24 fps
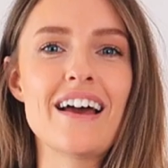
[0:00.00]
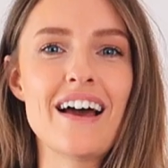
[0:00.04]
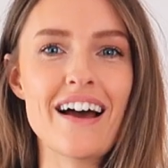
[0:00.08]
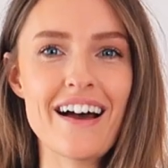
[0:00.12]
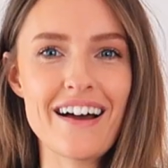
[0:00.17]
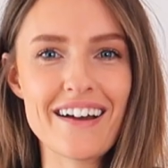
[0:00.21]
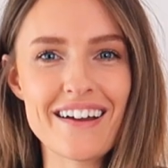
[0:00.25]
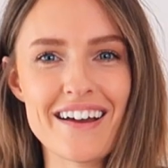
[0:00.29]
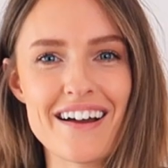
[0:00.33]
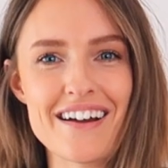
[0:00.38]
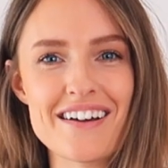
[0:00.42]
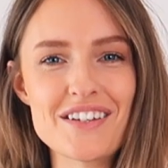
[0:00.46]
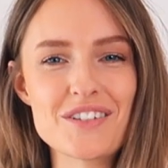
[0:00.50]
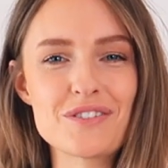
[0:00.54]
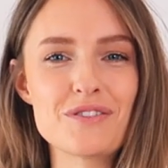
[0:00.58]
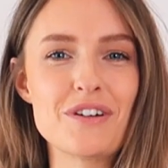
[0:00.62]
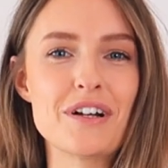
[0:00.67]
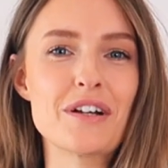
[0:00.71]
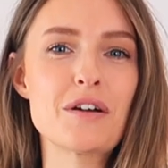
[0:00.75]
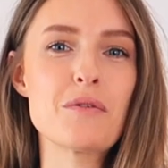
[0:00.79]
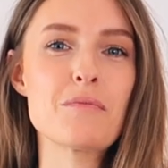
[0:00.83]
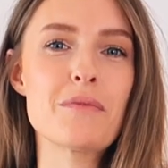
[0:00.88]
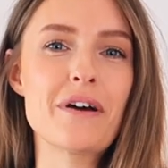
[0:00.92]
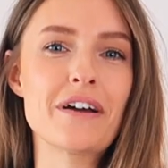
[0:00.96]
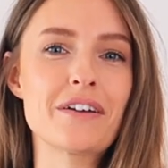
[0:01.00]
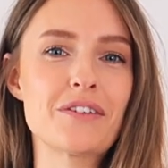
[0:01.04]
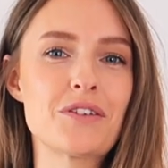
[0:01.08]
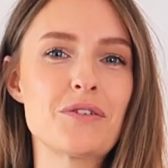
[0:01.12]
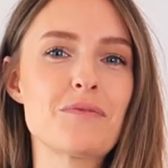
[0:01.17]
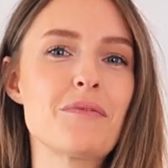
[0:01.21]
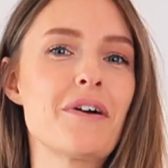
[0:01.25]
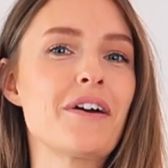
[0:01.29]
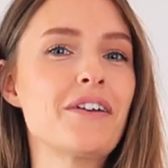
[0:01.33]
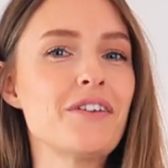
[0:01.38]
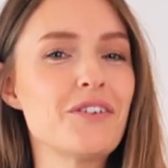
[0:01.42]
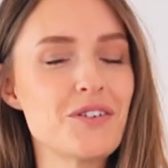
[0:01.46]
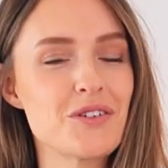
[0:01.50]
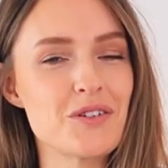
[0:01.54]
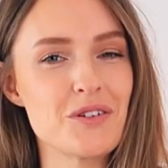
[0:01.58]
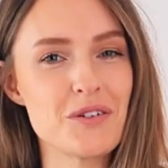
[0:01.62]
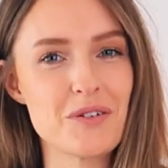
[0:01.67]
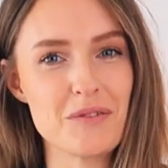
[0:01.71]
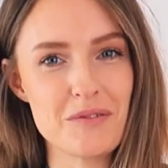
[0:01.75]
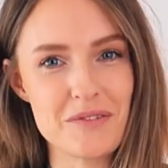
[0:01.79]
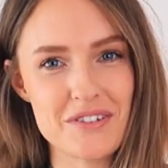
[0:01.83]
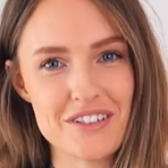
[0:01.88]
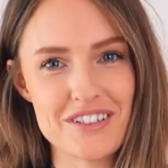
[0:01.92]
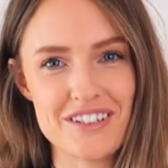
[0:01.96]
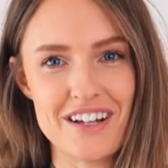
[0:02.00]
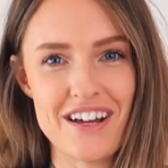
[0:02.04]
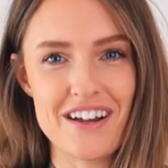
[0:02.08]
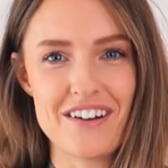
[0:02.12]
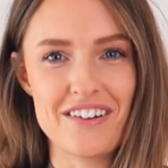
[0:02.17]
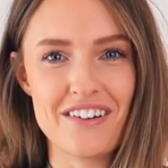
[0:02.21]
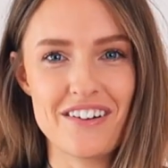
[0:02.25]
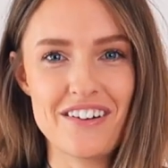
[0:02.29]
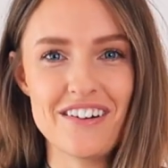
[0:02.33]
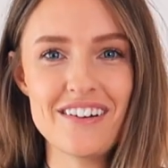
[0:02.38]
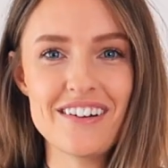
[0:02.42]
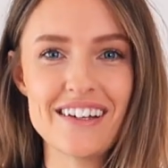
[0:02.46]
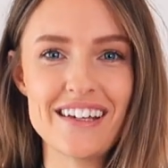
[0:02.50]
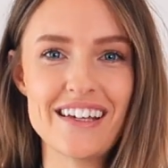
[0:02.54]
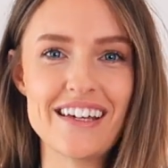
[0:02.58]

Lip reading: Hi guys, welcome back to my YouTube channel.